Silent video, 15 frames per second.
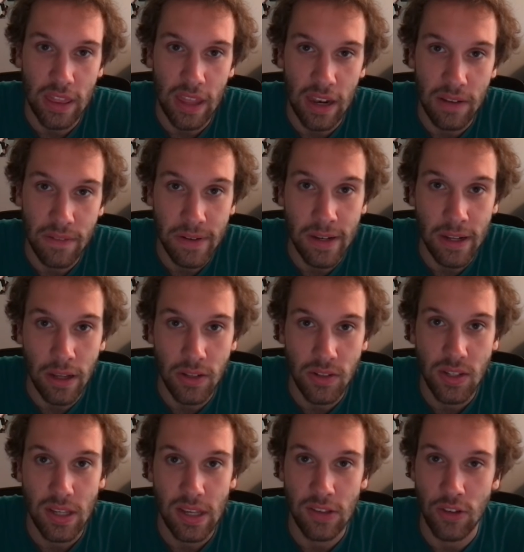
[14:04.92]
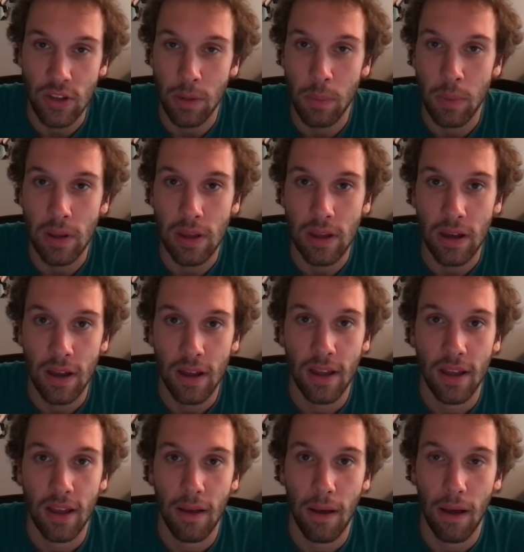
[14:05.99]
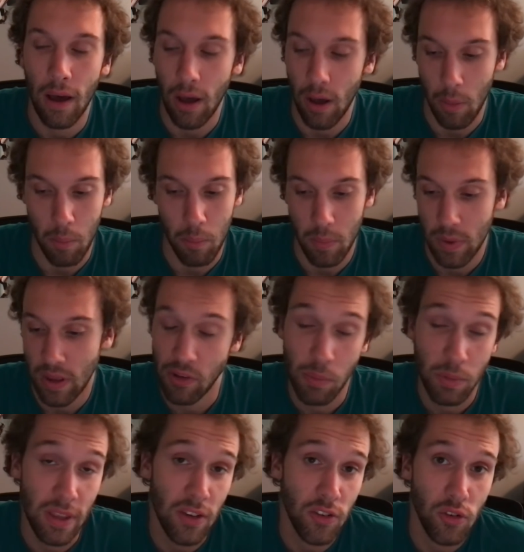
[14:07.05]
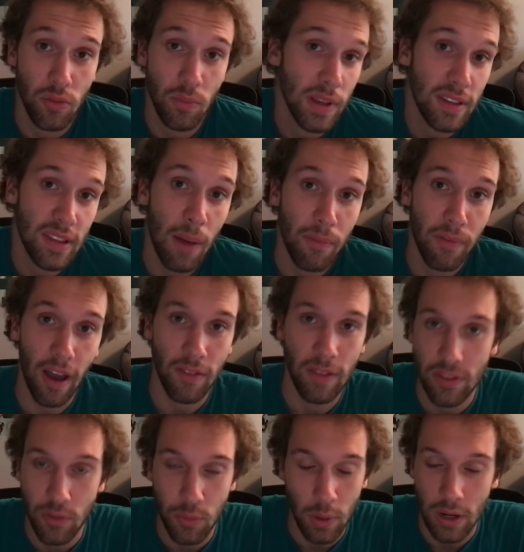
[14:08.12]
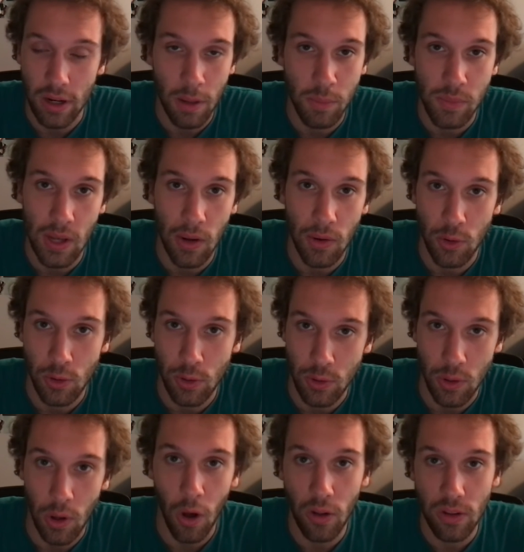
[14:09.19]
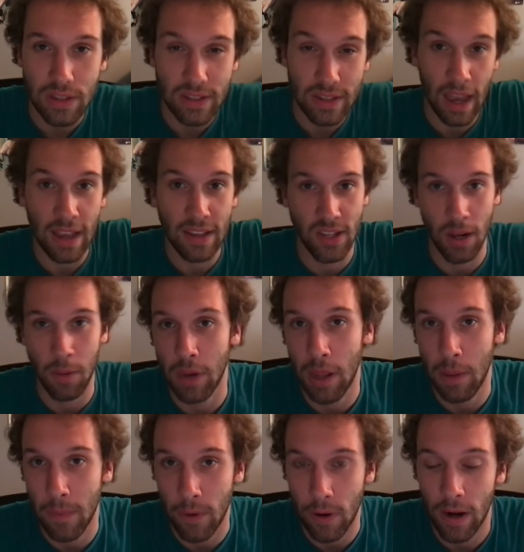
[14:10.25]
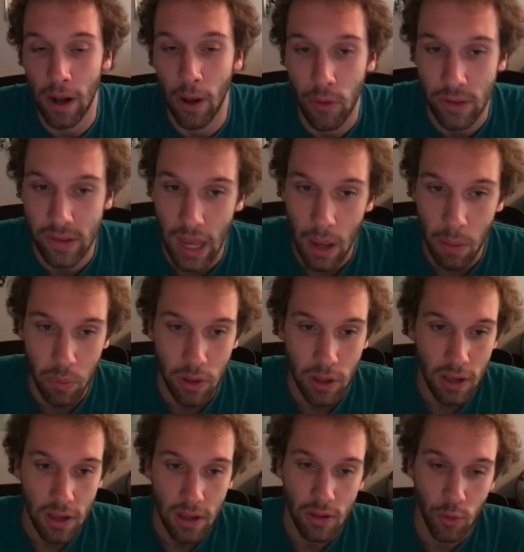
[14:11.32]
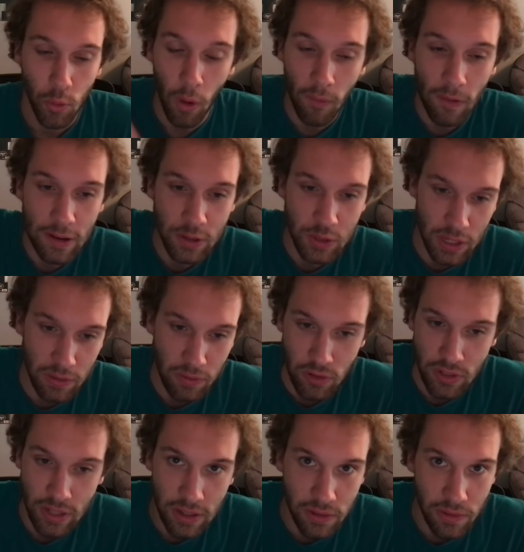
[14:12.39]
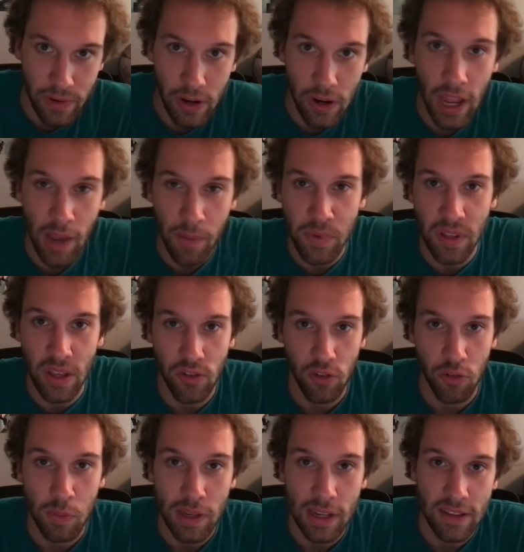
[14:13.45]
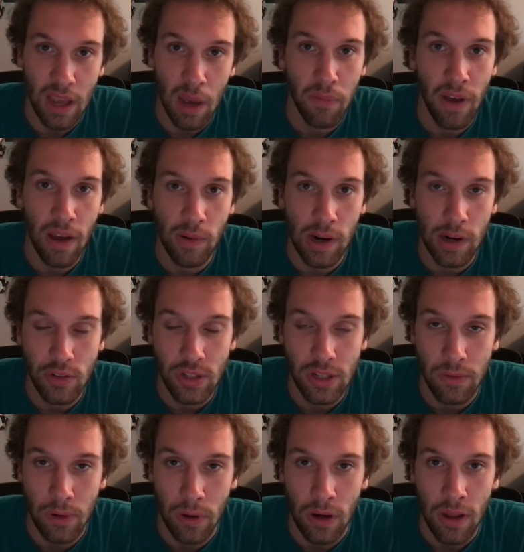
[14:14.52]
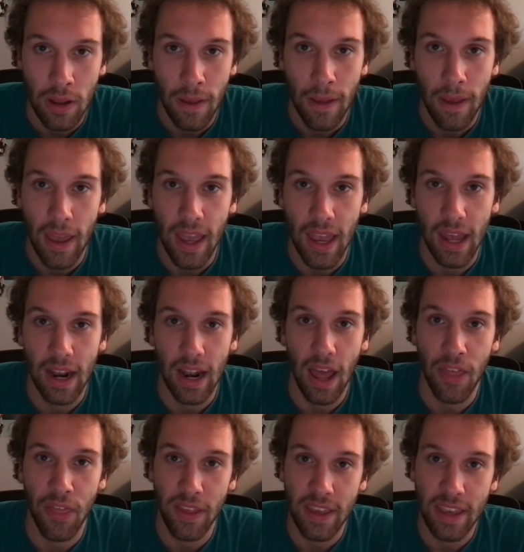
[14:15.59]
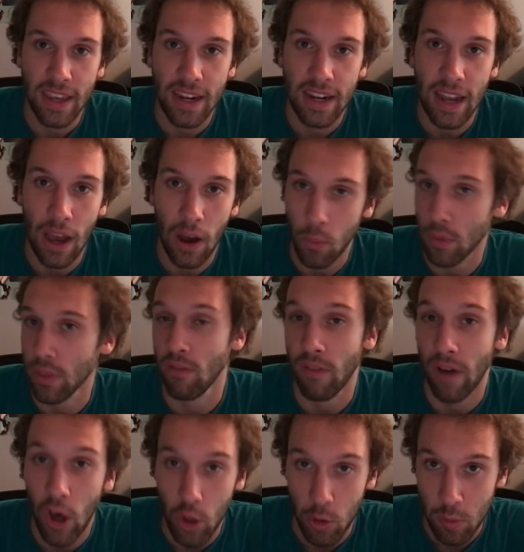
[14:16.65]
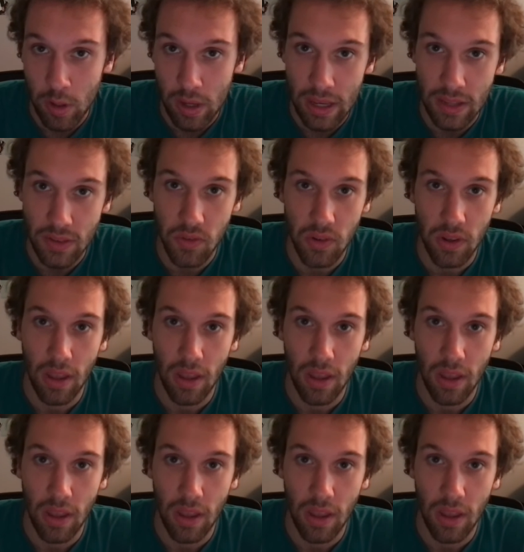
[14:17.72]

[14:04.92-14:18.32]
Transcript: if he does, he's going to be, he has the potential of being top 5. That's what it comes down to. All these guys that I'm naming right now in the top 12 wide receivers has a very high potential of being a top 5 wide receiver. And I think Keenan Allen, with the volume he gets